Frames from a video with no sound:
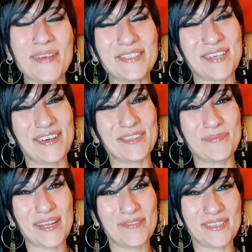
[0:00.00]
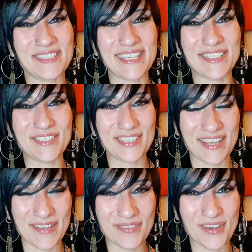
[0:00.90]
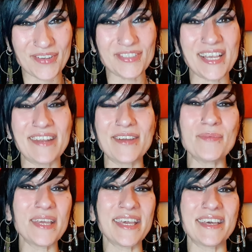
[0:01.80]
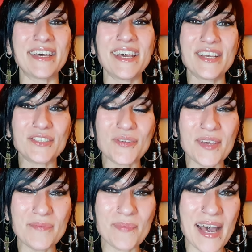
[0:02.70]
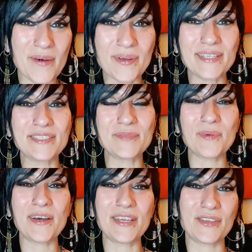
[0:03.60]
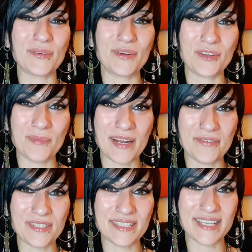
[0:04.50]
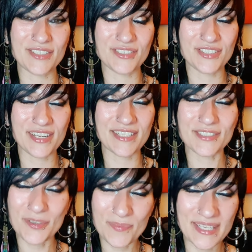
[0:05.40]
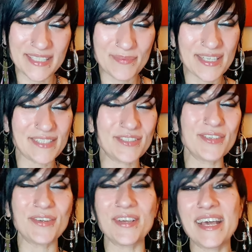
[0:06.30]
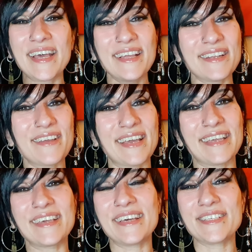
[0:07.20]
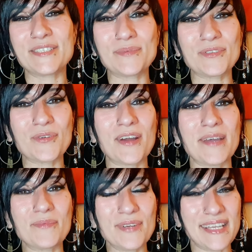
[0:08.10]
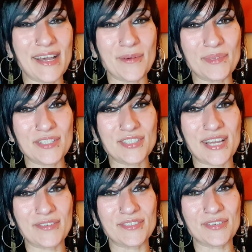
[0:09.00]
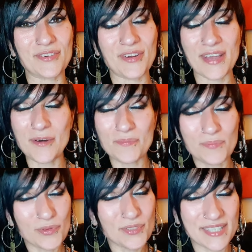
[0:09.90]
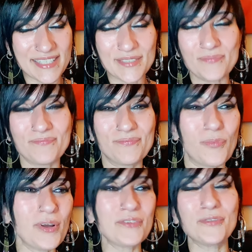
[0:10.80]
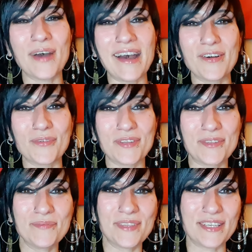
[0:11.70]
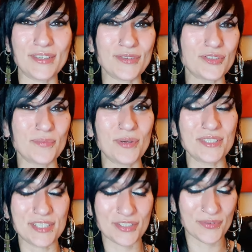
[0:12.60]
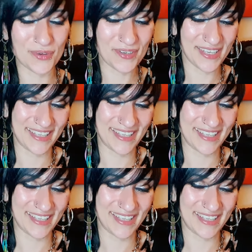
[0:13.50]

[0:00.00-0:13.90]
I'm a mental health and manifestation life coach, and I'm here to empower and inspire you on your manifestation journey. So please, please do like, subscribe, really help this channel to grow, help boost this wonderful algorithm that YouTube puts us through.